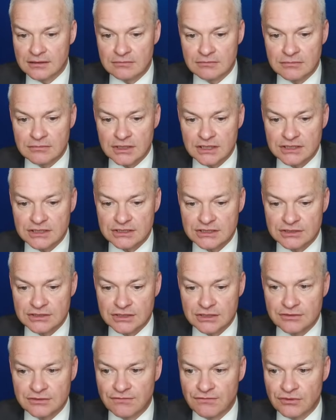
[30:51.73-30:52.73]

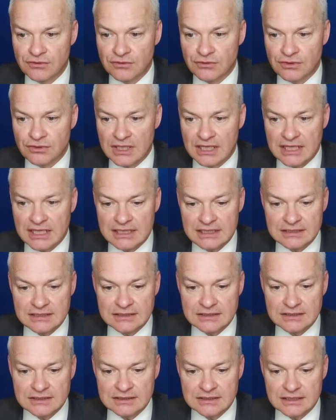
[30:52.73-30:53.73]
Maestro for
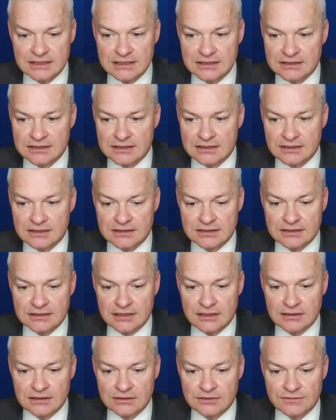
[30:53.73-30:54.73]
86 and a
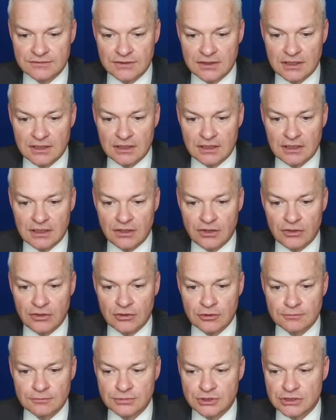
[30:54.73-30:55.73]
ton of
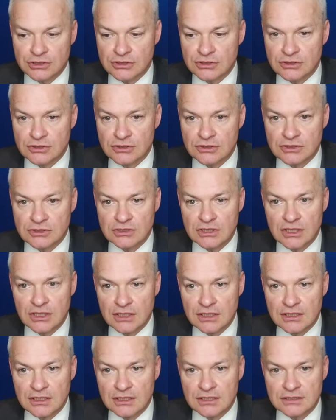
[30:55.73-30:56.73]
other options.
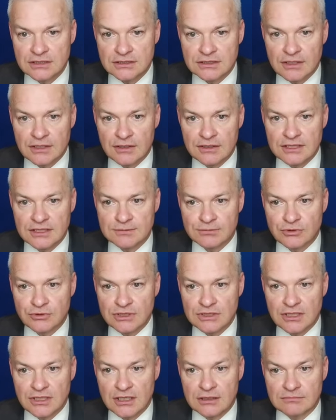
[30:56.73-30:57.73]
So at this
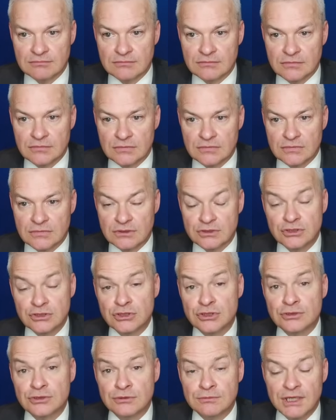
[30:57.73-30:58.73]
point, I'm
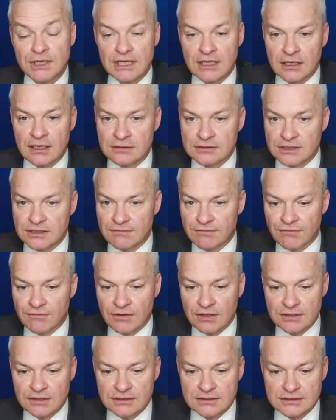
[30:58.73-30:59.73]
two bingos in
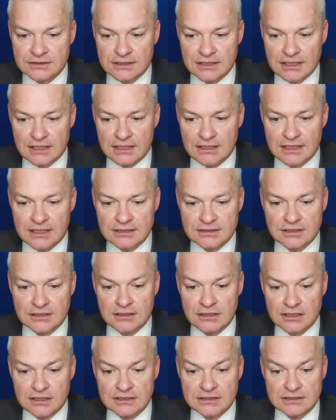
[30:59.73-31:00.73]
front, and that's a
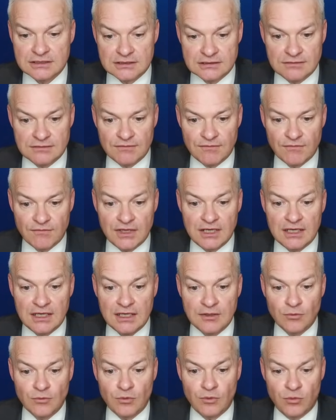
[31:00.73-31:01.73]
nice
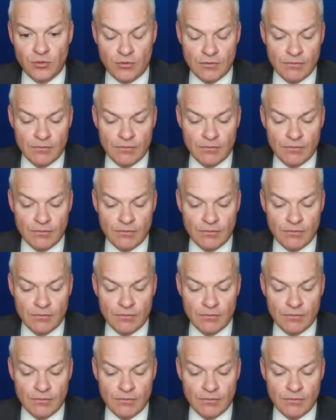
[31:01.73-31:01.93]
feeling